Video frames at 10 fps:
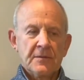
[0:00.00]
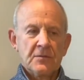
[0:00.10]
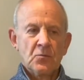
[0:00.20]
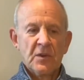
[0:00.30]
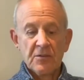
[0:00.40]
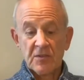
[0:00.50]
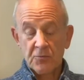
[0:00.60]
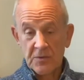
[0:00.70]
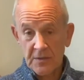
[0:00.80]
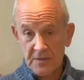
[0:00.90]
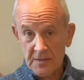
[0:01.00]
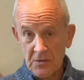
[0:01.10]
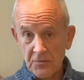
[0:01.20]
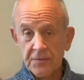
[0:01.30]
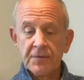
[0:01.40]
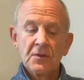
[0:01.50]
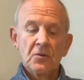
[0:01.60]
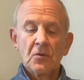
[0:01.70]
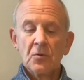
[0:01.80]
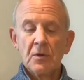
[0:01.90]
whether it's with yourself
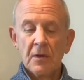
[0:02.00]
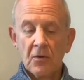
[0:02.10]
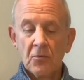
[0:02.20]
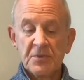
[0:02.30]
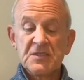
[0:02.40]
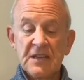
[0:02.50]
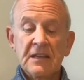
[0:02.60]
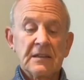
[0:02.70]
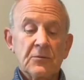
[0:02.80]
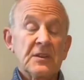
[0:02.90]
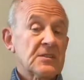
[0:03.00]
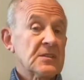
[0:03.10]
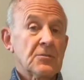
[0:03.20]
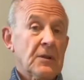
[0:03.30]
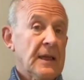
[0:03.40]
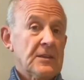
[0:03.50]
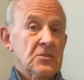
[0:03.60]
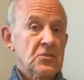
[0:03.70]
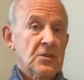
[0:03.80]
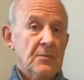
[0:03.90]
or particularly when it's in a
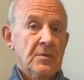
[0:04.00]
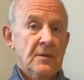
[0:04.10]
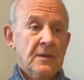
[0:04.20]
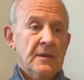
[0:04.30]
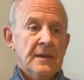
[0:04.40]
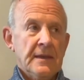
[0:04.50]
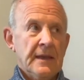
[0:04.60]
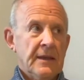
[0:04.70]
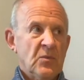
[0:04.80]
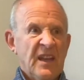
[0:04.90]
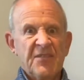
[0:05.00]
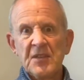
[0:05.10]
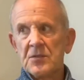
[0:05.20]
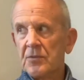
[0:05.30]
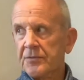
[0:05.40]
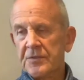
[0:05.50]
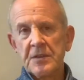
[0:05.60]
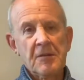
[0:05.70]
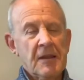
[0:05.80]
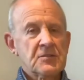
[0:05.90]
relationship. And we have these sort of
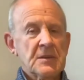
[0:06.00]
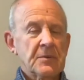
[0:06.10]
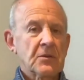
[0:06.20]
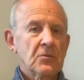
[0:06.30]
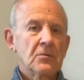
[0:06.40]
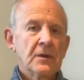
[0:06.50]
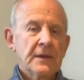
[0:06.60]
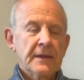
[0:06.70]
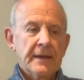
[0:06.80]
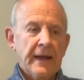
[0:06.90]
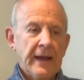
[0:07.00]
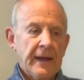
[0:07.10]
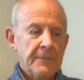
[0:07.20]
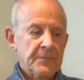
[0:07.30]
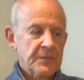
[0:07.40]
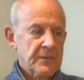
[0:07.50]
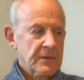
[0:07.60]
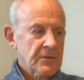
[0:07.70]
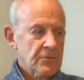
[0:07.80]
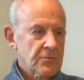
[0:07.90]
stereotypical
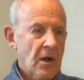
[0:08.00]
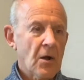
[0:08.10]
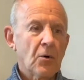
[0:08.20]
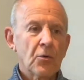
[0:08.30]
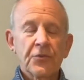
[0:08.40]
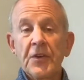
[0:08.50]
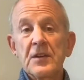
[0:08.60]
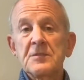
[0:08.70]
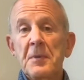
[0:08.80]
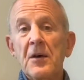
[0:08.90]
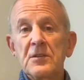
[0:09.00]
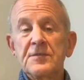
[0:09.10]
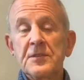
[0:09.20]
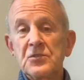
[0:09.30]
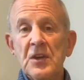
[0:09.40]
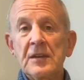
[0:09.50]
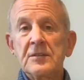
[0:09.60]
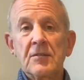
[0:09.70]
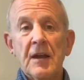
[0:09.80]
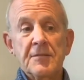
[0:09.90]
roles, I suppose, for
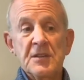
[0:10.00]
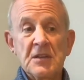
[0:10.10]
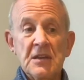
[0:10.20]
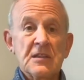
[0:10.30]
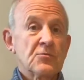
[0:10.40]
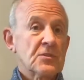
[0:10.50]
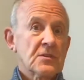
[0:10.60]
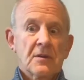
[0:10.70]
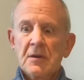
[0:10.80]
gender over the years, which are